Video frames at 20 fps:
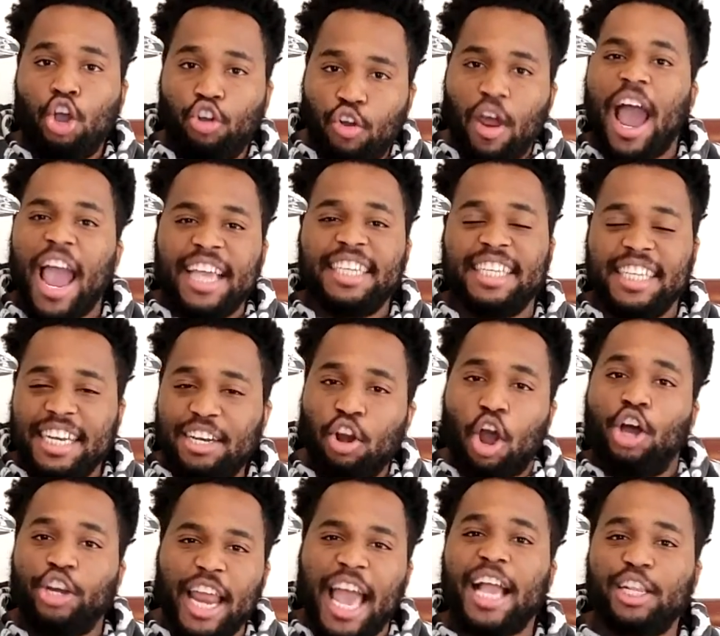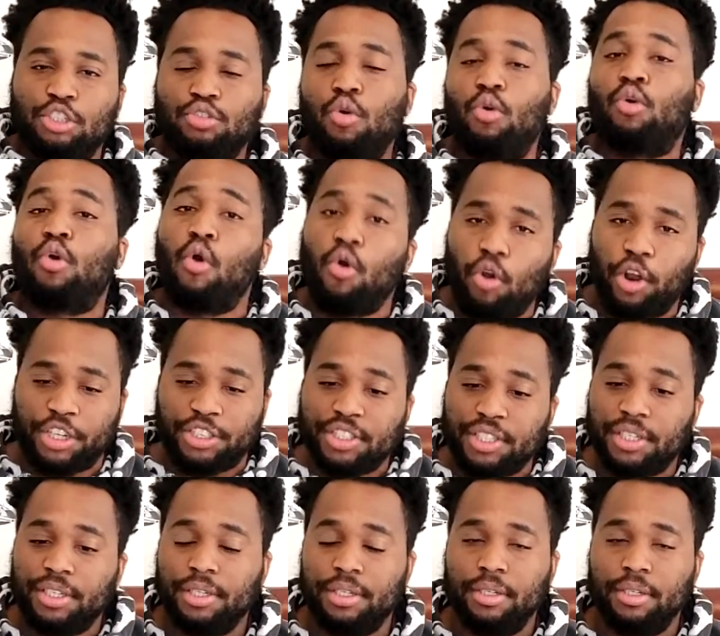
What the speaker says: grinding and on the actual court.